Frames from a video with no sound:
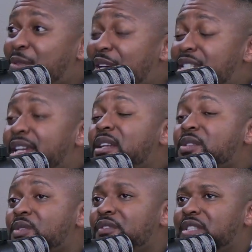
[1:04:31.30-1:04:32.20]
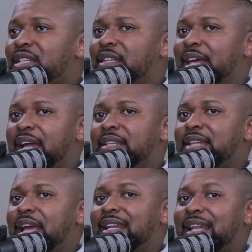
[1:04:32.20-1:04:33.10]
Taylor Swift did that,
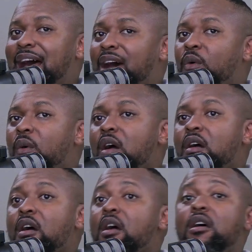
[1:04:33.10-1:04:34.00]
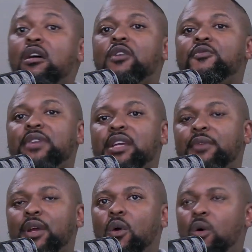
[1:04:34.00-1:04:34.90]
and now her
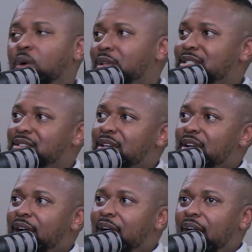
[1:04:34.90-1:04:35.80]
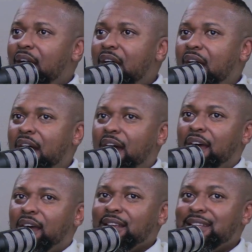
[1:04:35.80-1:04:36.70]
re-records
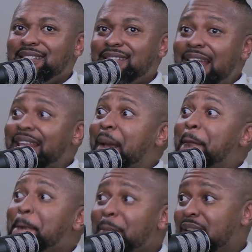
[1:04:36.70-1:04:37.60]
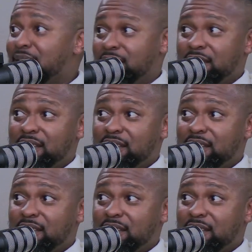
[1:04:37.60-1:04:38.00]
are selling millions.